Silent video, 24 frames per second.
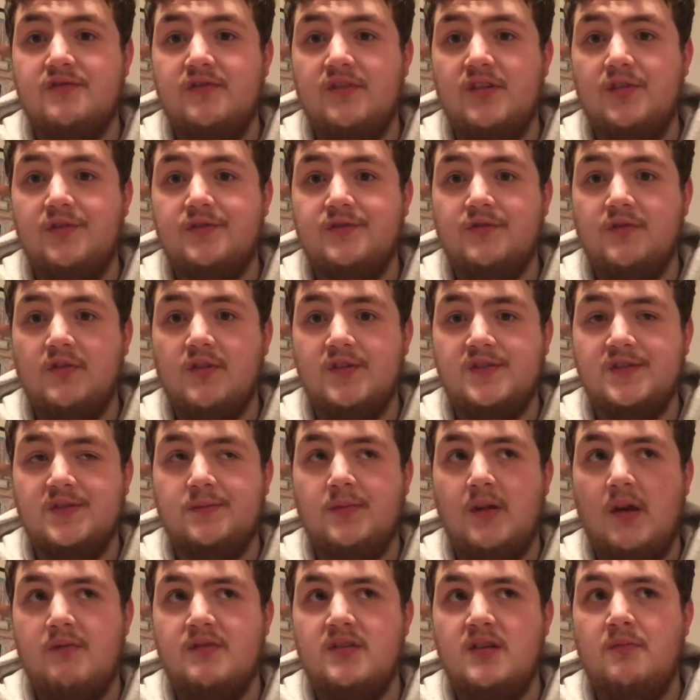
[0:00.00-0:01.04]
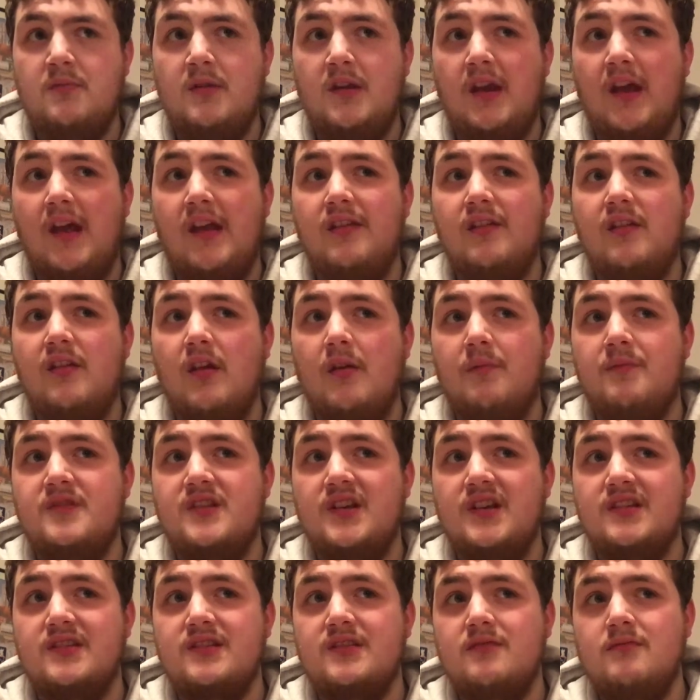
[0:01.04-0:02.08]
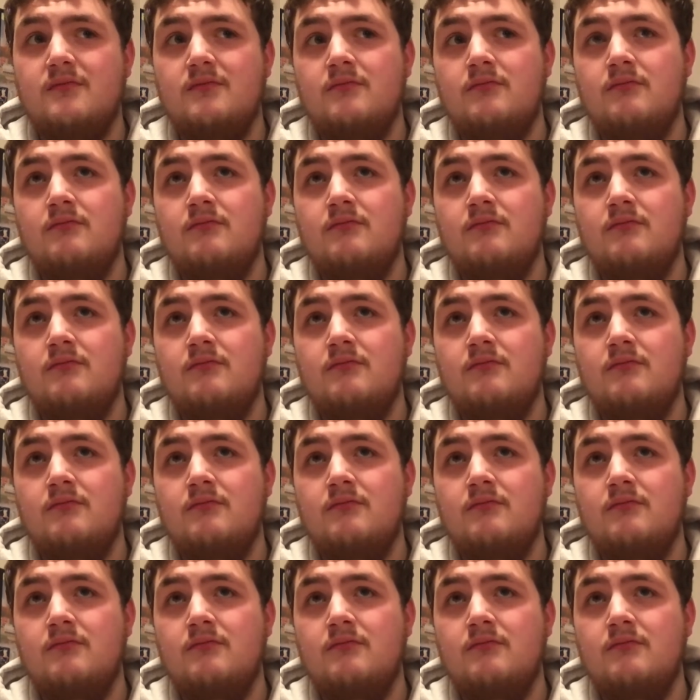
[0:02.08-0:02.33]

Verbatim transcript: videos for Crystal Pepsi, but it ended up just